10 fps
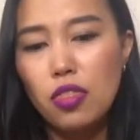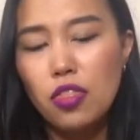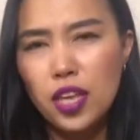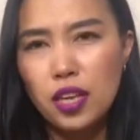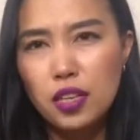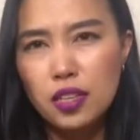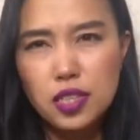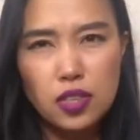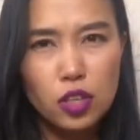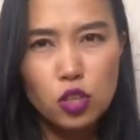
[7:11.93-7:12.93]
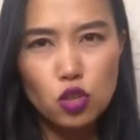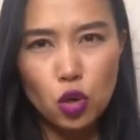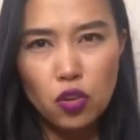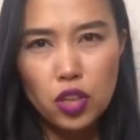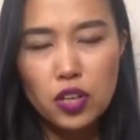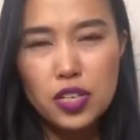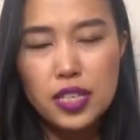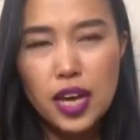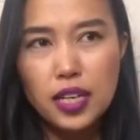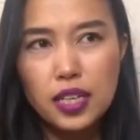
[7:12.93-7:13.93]
think that something is wrong there is
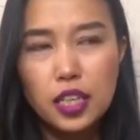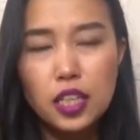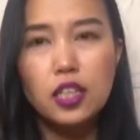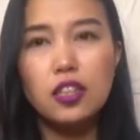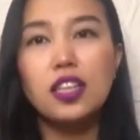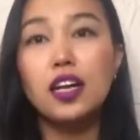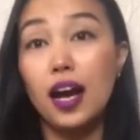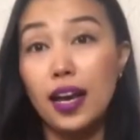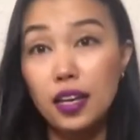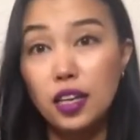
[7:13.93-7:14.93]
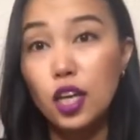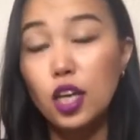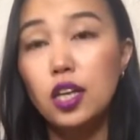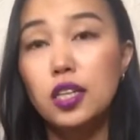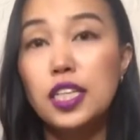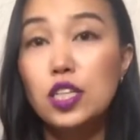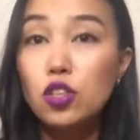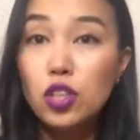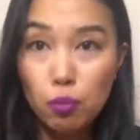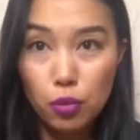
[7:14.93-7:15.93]
that the guy takes
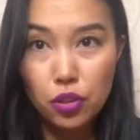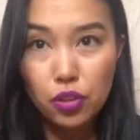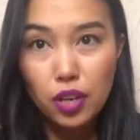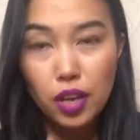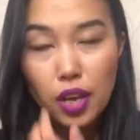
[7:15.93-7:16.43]
your number